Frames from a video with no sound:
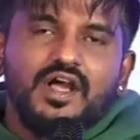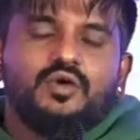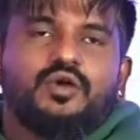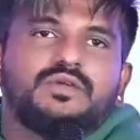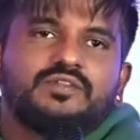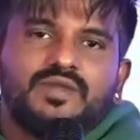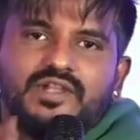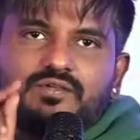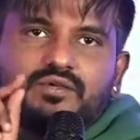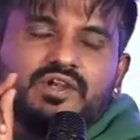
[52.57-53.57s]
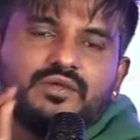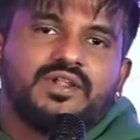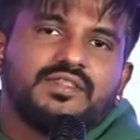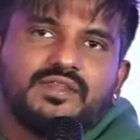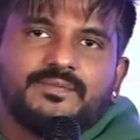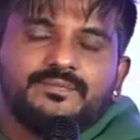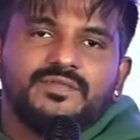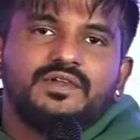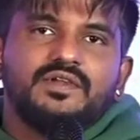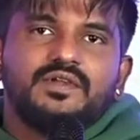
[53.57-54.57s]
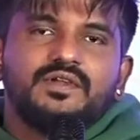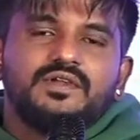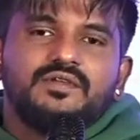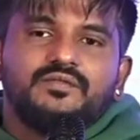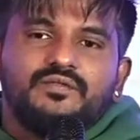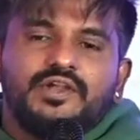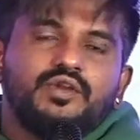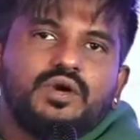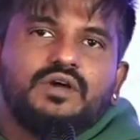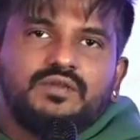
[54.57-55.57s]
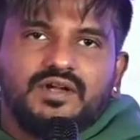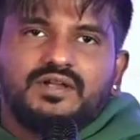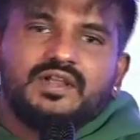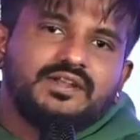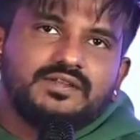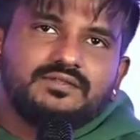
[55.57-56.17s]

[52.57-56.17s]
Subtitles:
I always believe in only one thing: we do our work right,